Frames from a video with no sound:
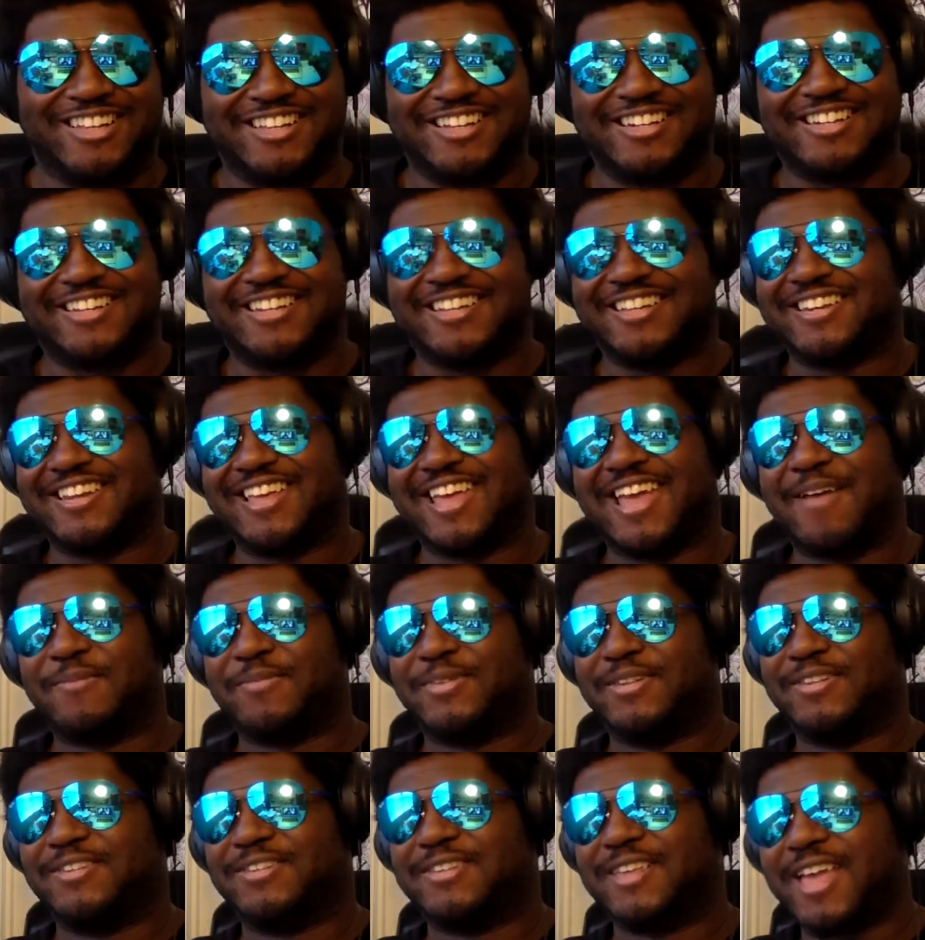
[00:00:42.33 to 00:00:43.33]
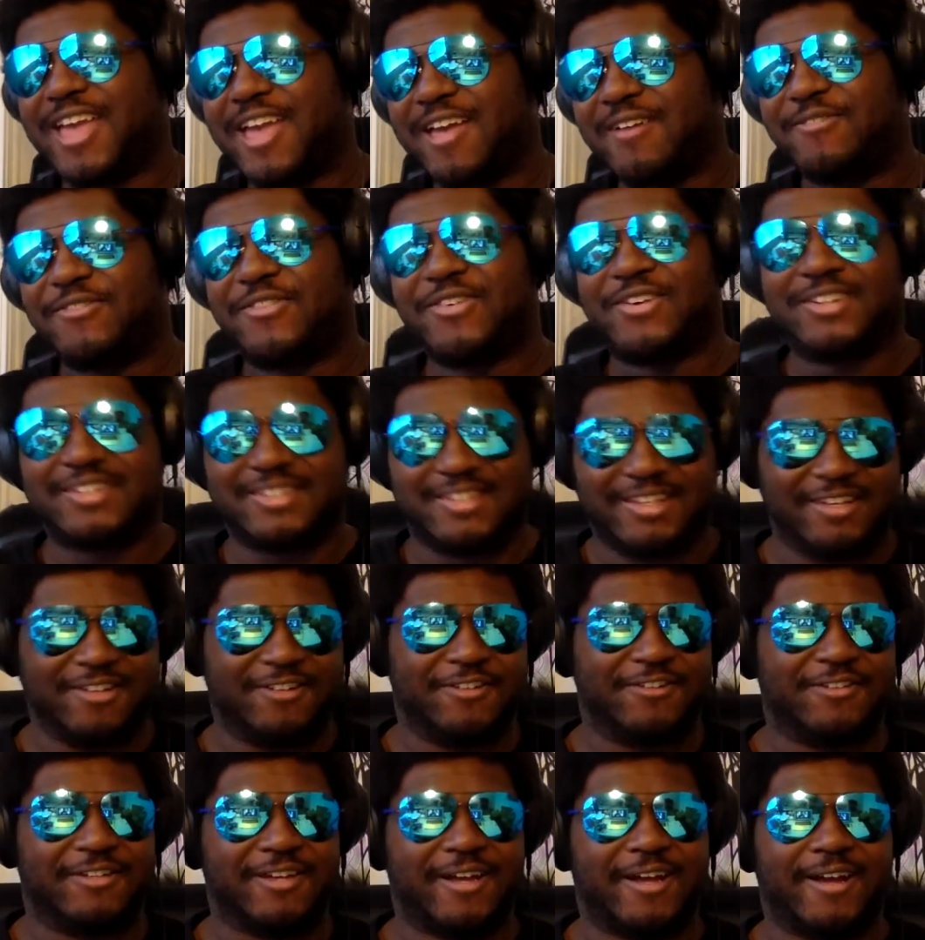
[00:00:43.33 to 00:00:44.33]
It happens every
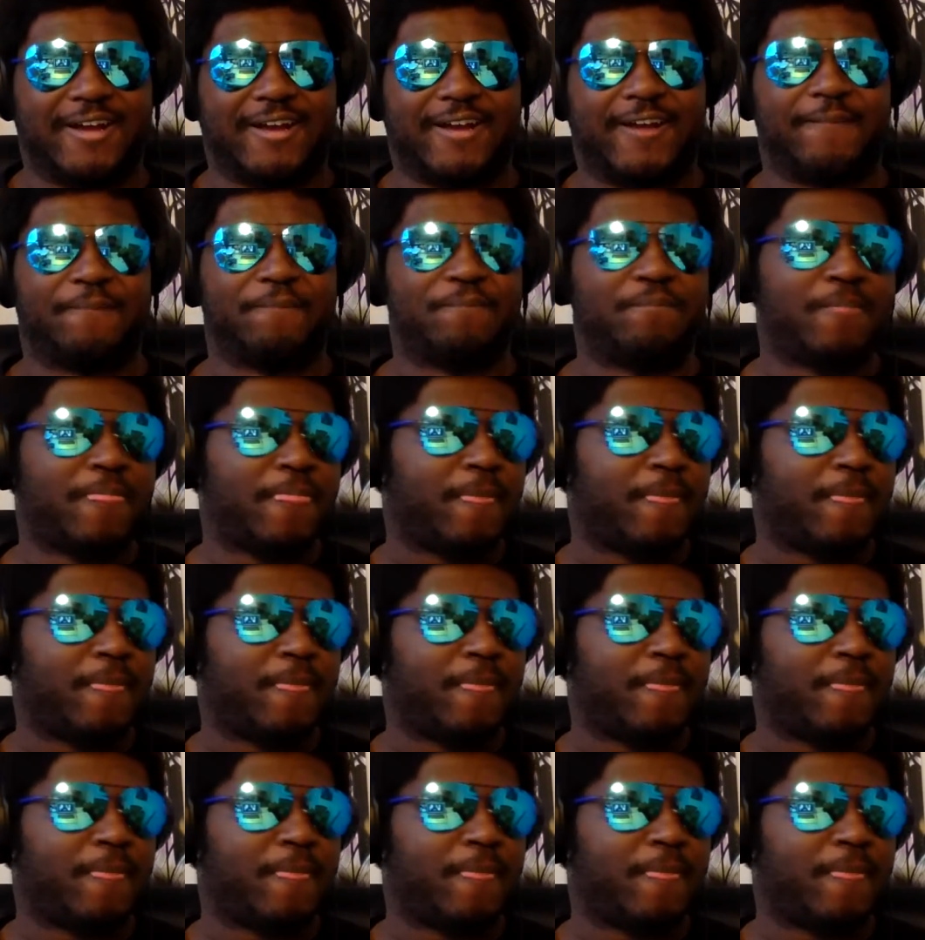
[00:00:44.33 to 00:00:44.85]
single time.